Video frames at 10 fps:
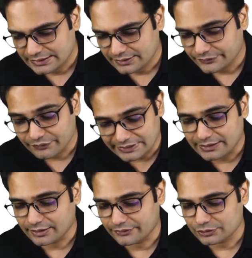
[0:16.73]

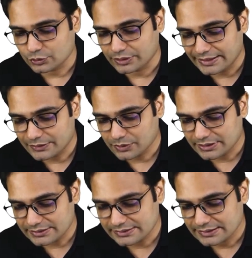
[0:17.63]
15 love. So grade 1
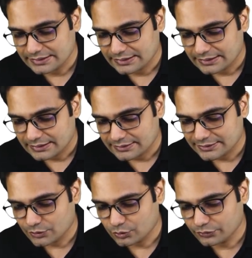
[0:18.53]
is
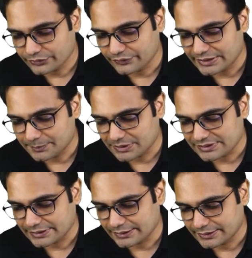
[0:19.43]
0 to
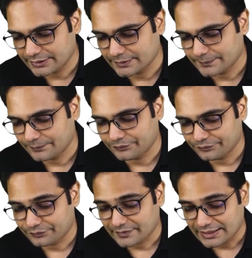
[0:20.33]
15%.
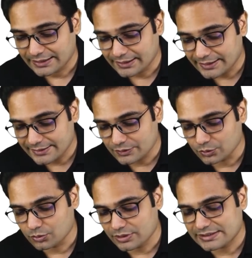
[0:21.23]
Grade 2,
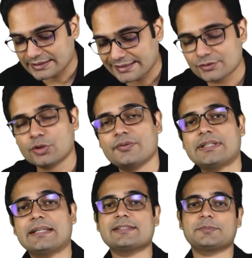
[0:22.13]
what is the next score for
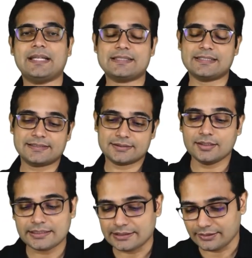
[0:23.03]
tennis match? It is
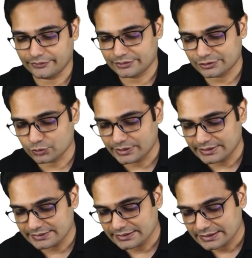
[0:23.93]
30 love. So it
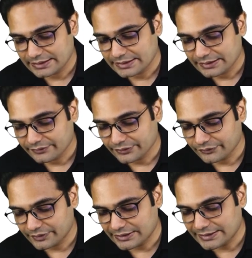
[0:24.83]
is
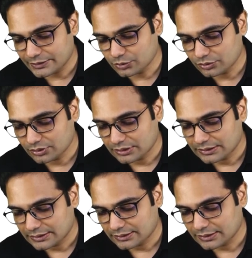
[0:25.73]
15 to
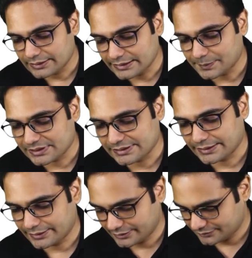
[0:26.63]
30%.